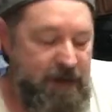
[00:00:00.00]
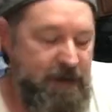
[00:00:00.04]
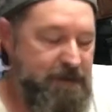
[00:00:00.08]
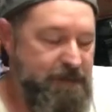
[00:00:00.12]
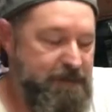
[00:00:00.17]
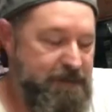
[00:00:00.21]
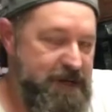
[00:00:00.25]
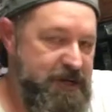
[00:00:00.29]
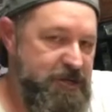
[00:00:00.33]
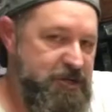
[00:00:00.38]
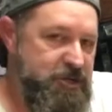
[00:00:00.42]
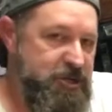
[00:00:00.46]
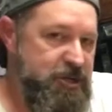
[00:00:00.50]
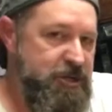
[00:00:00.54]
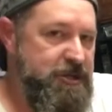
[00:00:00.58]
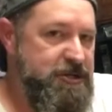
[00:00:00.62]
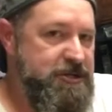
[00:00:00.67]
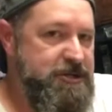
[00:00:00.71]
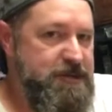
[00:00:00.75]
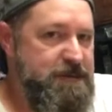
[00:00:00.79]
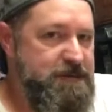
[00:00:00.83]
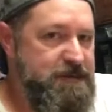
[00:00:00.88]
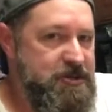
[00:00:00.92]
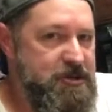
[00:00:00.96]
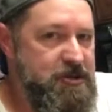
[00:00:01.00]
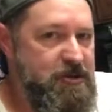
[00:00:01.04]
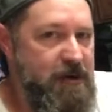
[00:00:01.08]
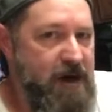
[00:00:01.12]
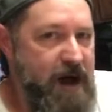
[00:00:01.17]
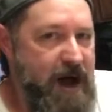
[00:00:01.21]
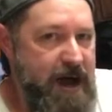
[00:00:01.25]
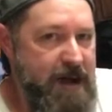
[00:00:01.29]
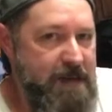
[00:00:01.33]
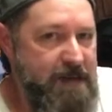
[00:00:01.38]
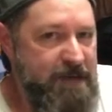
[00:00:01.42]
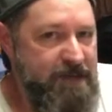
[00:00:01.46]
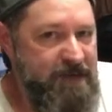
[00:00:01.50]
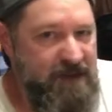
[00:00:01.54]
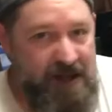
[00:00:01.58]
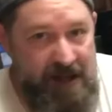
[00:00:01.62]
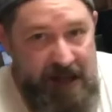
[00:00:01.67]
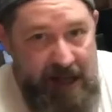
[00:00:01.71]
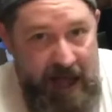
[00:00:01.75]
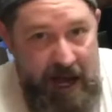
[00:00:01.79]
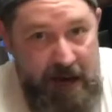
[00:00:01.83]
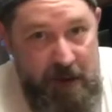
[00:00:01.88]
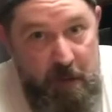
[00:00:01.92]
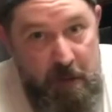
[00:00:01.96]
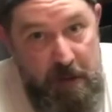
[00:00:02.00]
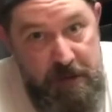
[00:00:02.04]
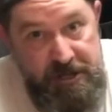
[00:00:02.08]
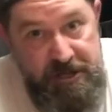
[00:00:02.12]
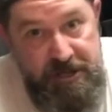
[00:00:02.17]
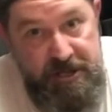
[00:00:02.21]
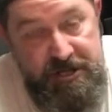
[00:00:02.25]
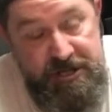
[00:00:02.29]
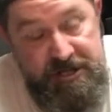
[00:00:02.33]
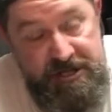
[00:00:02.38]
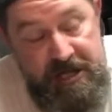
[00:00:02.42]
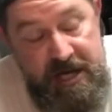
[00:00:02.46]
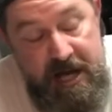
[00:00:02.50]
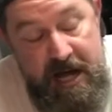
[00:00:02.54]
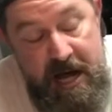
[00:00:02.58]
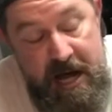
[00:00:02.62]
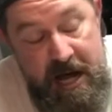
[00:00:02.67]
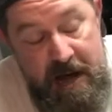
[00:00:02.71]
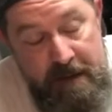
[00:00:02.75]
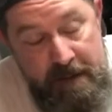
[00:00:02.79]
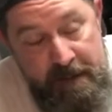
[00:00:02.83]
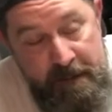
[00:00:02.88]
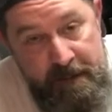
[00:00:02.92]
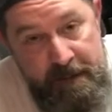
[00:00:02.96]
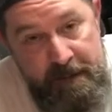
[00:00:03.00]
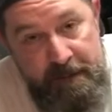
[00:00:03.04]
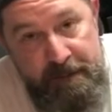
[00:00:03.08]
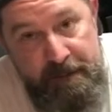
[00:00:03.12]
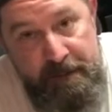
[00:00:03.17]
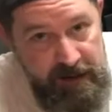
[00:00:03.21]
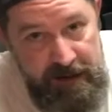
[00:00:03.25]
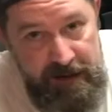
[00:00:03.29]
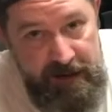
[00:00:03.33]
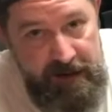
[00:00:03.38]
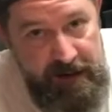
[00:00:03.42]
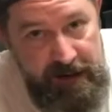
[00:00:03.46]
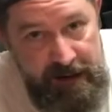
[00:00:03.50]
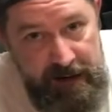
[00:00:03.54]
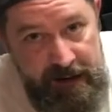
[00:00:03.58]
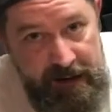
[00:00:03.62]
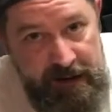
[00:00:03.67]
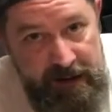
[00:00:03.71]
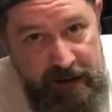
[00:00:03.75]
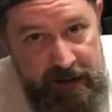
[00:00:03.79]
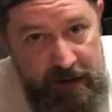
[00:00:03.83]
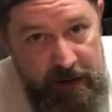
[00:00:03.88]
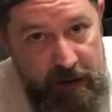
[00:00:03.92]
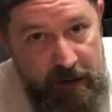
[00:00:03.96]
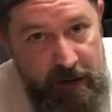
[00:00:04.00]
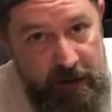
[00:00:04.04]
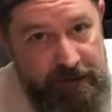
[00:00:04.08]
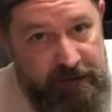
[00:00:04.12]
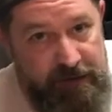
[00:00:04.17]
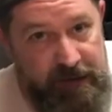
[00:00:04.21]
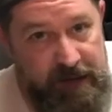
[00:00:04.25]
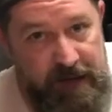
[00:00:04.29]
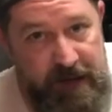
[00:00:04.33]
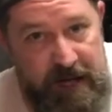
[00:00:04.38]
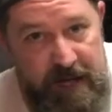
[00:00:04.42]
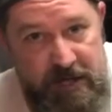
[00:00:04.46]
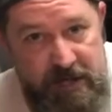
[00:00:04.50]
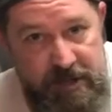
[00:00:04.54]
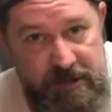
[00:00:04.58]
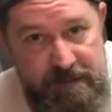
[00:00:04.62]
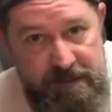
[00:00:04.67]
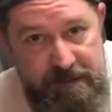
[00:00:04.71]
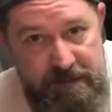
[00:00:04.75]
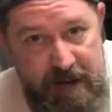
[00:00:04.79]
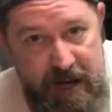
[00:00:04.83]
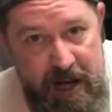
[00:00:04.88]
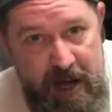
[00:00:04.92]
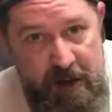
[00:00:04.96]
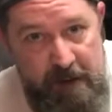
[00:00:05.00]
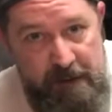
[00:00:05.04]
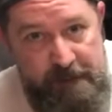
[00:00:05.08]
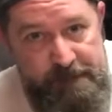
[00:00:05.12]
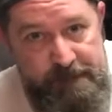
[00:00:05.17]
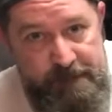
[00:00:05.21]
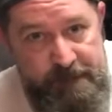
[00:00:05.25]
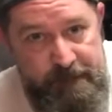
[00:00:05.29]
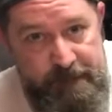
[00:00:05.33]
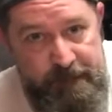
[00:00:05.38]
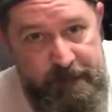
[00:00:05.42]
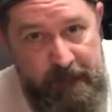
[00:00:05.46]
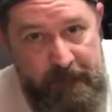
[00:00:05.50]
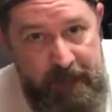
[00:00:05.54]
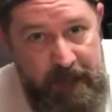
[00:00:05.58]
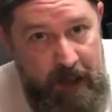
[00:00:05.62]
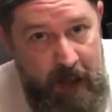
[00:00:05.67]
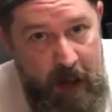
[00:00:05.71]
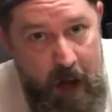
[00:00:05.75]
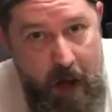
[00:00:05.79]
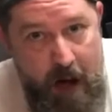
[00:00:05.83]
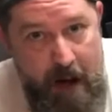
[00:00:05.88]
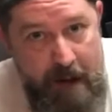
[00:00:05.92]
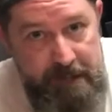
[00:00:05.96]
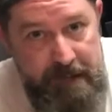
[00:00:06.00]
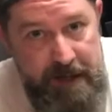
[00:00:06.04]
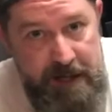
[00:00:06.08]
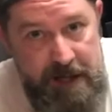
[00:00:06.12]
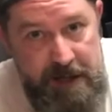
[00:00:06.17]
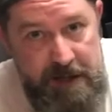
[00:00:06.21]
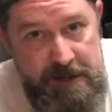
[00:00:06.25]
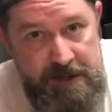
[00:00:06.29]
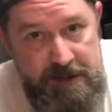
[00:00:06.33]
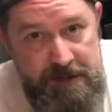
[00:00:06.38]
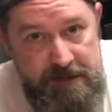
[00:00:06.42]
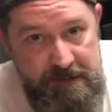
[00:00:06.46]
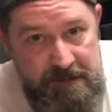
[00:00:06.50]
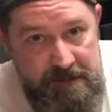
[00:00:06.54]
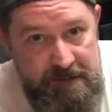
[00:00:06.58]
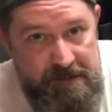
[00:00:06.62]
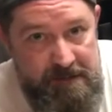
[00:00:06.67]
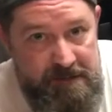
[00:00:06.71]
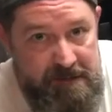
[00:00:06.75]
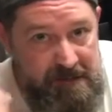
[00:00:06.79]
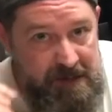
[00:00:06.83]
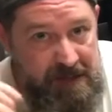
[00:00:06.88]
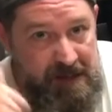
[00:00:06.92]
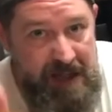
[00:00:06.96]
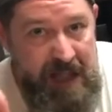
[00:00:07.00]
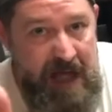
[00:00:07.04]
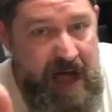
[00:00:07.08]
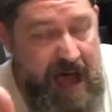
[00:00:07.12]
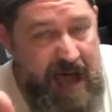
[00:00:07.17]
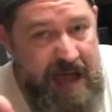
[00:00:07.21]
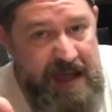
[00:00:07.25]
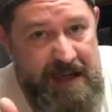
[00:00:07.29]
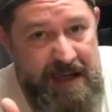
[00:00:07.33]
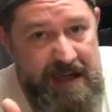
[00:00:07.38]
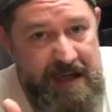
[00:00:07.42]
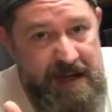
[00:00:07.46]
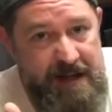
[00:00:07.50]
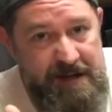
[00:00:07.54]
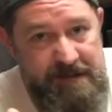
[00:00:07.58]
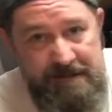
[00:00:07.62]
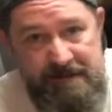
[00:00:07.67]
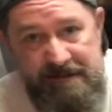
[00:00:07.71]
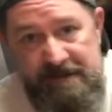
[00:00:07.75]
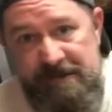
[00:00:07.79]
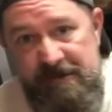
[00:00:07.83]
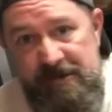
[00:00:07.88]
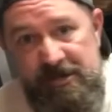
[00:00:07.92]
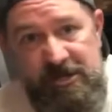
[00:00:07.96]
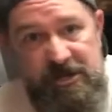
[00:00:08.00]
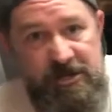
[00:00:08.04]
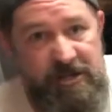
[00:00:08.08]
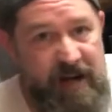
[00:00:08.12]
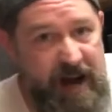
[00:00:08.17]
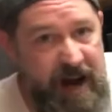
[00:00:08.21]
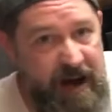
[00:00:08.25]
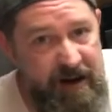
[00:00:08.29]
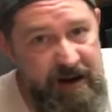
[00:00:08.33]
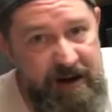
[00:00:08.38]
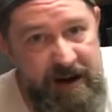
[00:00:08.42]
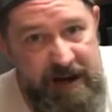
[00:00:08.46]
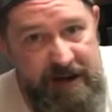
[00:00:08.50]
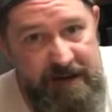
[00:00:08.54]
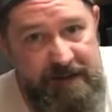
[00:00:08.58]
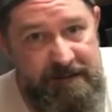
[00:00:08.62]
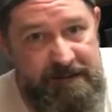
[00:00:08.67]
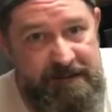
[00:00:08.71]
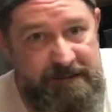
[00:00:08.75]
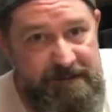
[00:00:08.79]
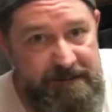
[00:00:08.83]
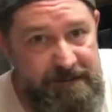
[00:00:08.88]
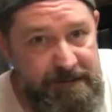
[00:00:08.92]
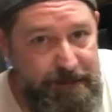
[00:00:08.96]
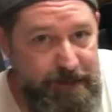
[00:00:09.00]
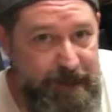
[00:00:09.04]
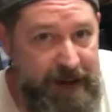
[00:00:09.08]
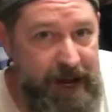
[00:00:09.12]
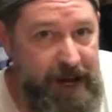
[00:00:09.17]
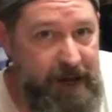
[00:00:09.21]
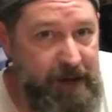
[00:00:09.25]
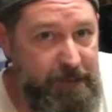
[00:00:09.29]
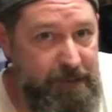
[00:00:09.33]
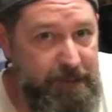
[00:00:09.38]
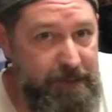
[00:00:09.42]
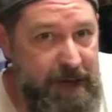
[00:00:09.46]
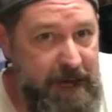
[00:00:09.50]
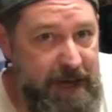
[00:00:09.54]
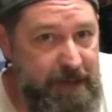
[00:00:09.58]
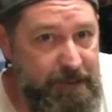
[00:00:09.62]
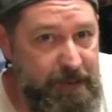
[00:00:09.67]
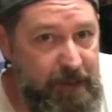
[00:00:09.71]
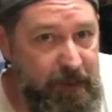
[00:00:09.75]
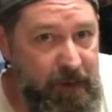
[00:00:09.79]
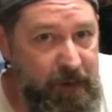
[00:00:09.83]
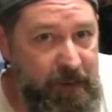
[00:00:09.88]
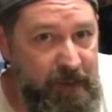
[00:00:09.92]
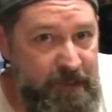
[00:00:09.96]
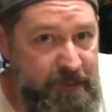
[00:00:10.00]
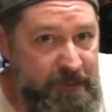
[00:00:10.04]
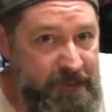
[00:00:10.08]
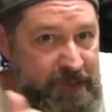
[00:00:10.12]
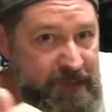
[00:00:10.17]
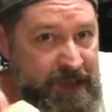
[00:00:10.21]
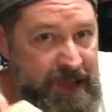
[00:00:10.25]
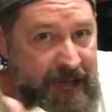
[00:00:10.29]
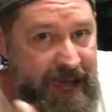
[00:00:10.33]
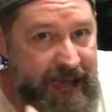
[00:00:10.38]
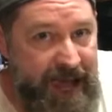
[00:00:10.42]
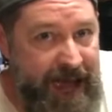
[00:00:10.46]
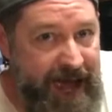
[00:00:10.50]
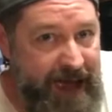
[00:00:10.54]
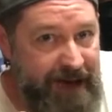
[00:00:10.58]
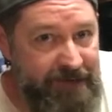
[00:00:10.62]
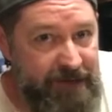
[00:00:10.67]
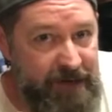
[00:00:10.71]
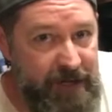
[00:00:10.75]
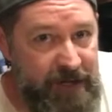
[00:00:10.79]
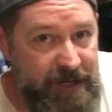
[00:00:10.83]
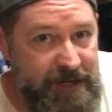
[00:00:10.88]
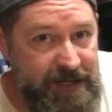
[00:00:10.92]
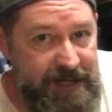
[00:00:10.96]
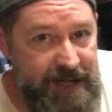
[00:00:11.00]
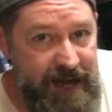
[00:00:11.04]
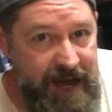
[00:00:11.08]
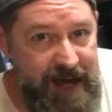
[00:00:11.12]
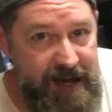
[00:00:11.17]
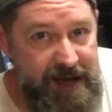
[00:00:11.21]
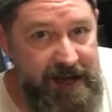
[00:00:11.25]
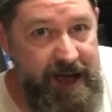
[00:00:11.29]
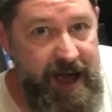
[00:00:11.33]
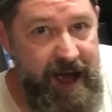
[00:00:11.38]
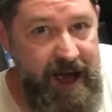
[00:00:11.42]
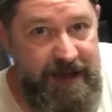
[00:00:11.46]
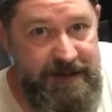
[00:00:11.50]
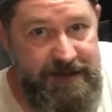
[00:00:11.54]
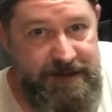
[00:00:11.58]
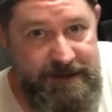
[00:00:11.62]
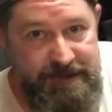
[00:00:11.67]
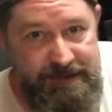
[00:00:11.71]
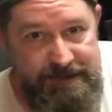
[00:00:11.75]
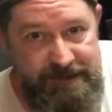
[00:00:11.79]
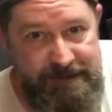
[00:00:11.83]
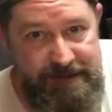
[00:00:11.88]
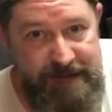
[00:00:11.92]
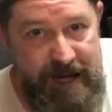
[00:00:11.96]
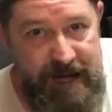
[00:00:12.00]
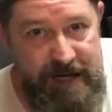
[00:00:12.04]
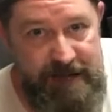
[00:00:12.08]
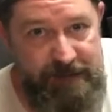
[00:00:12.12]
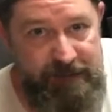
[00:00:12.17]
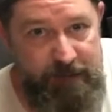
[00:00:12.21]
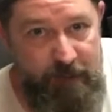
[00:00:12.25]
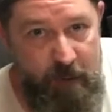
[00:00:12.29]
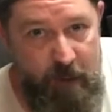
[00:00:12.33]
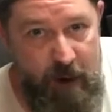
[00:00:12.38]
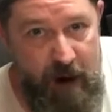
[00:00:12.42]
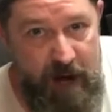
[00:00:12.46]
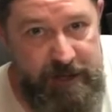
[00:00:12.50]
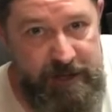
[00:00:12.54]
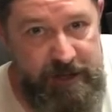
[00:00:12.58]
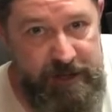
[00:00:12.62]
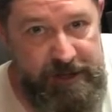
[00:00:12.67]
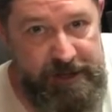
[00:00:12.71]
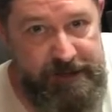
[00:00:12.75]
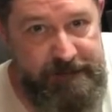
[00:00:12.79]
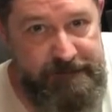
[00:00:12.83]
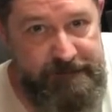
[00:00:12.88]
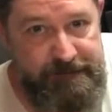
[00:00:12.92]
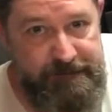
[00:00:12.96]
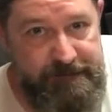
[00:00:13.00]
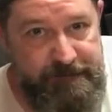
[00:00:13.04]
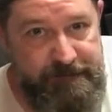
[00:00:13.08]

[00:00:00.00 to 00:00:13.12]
Be sure to subscribe if you like what you see. Hit the notification bell. Comment. Like it. Share it. Be good people. Have a good day, guys. Thanks for watching.